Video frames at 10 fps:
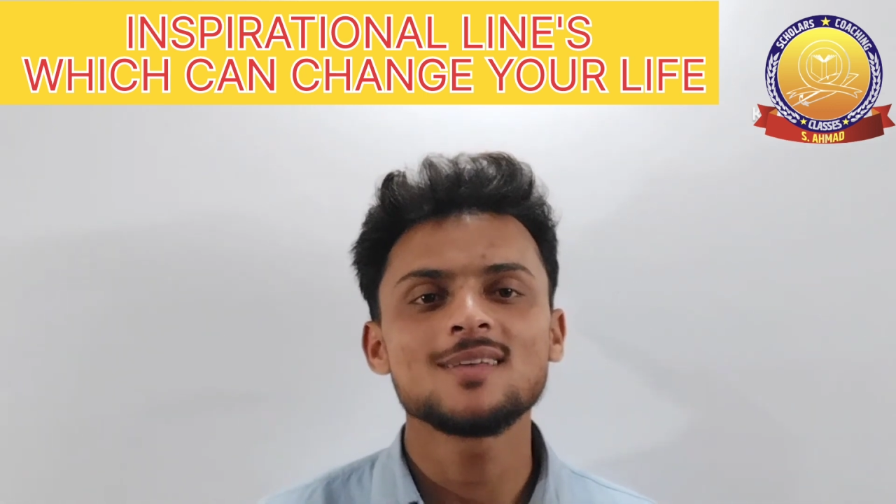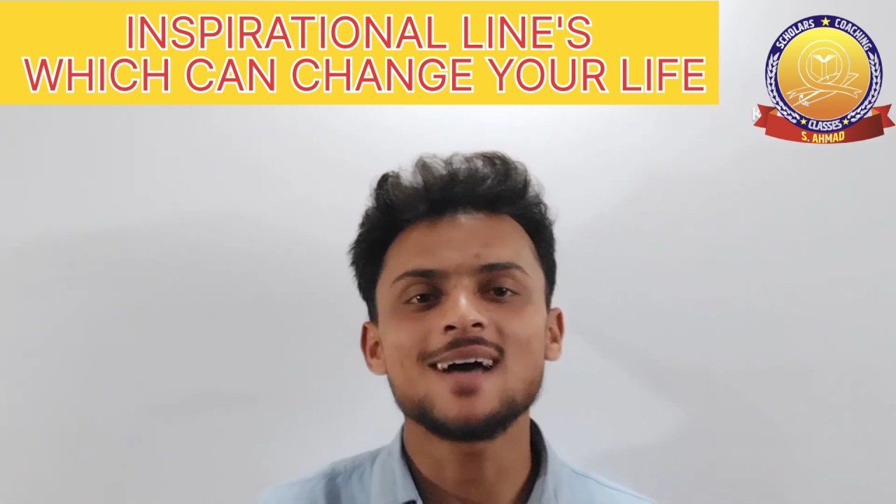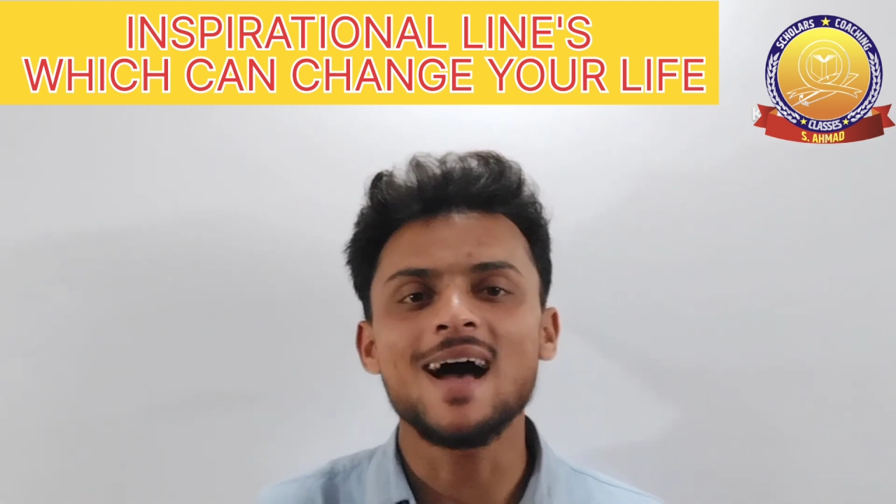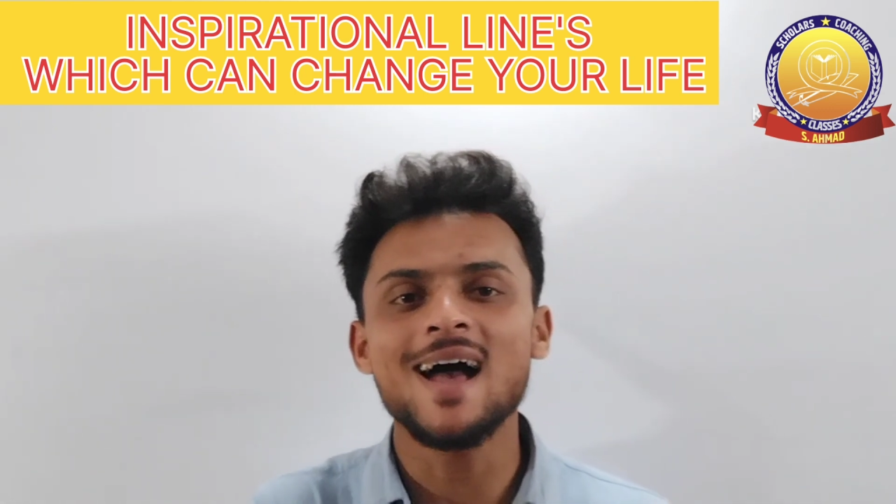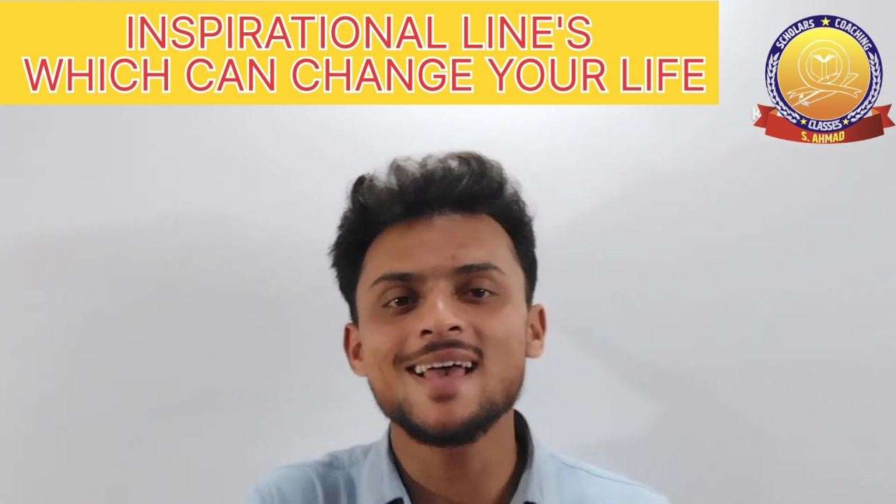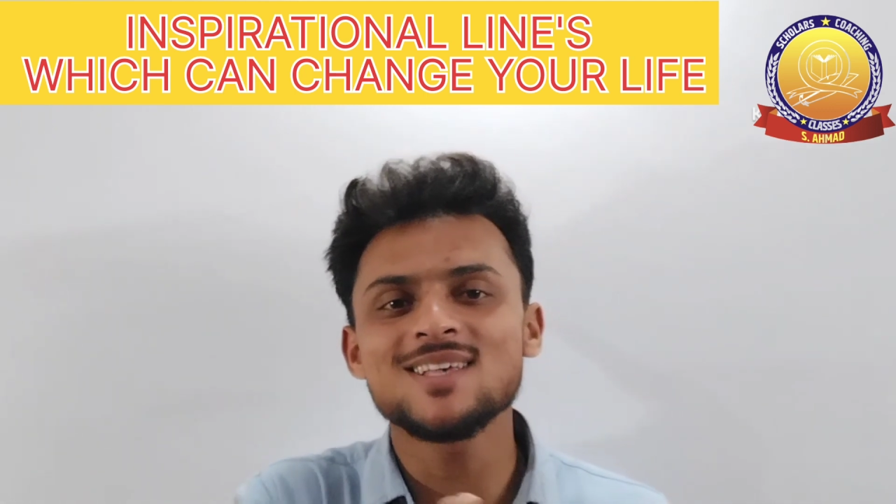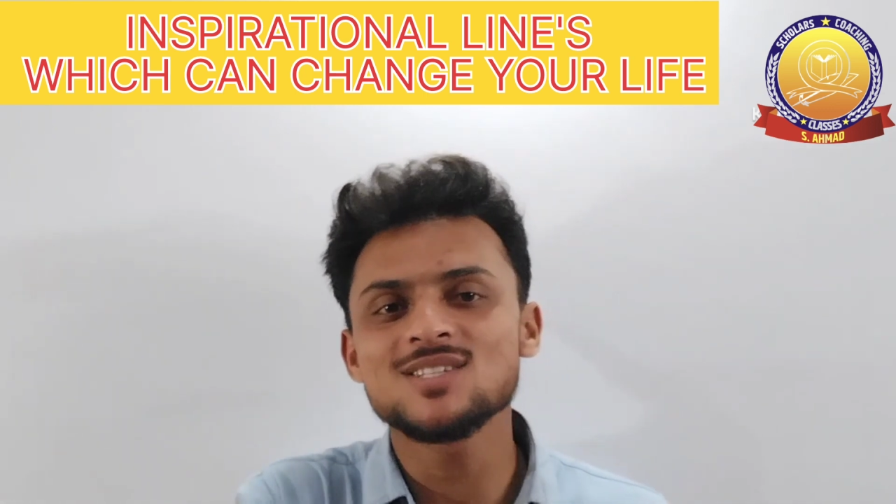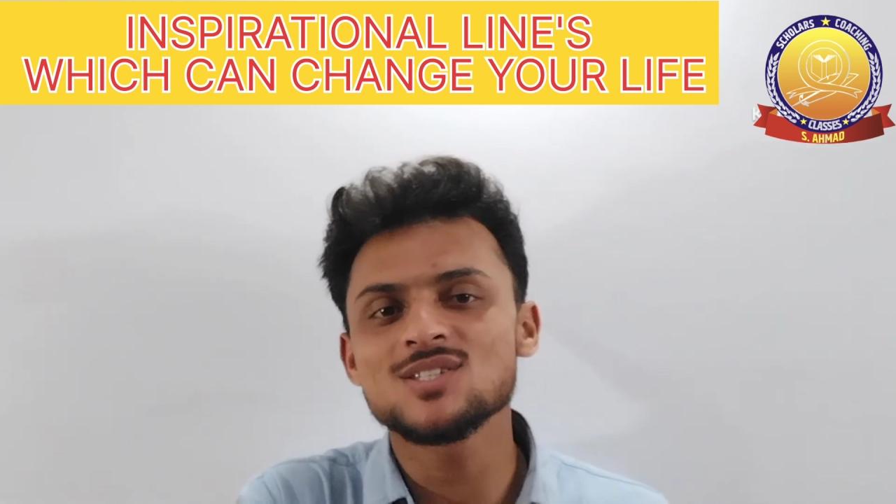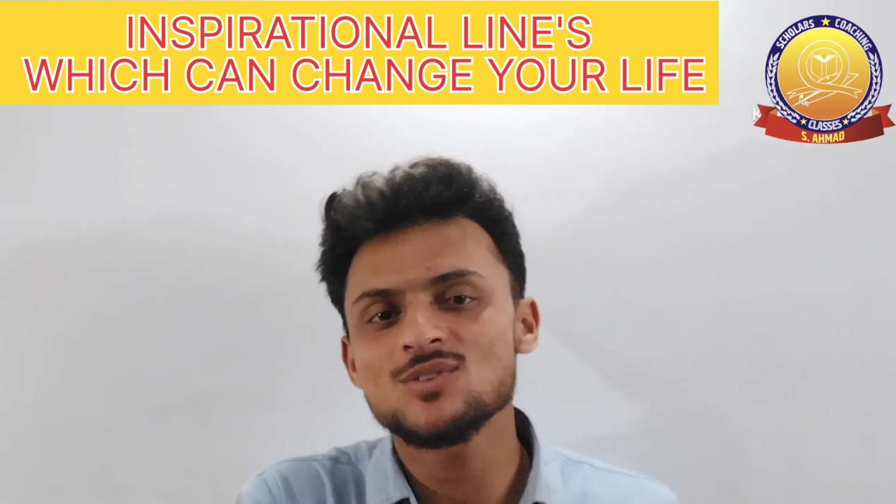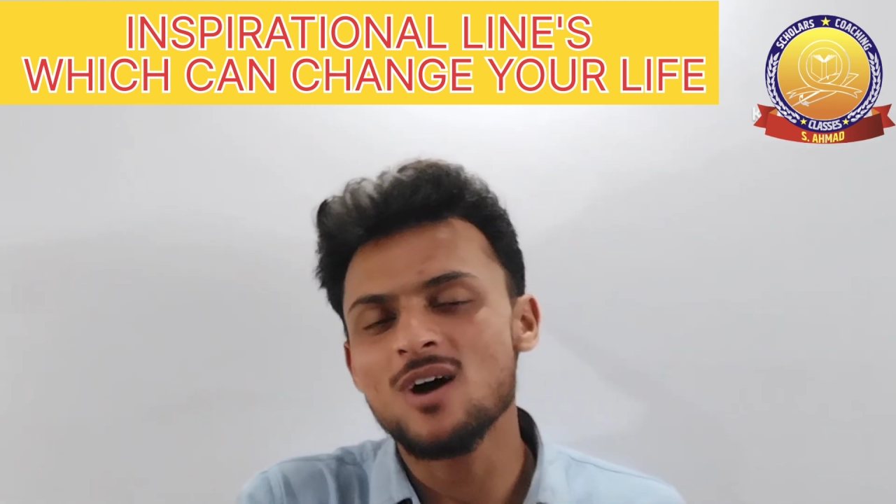in the
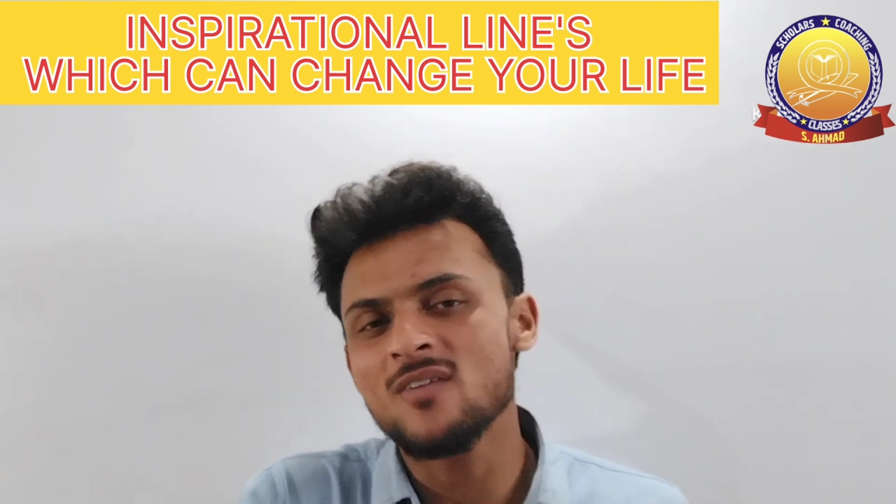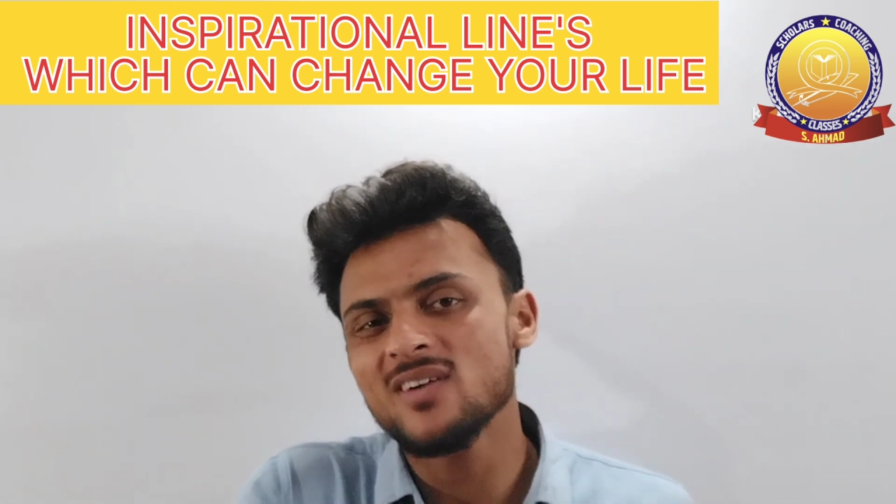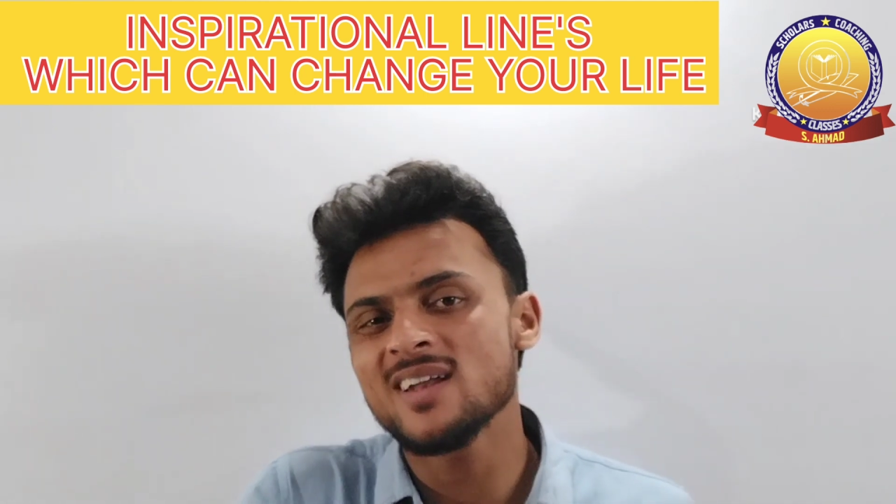eyes of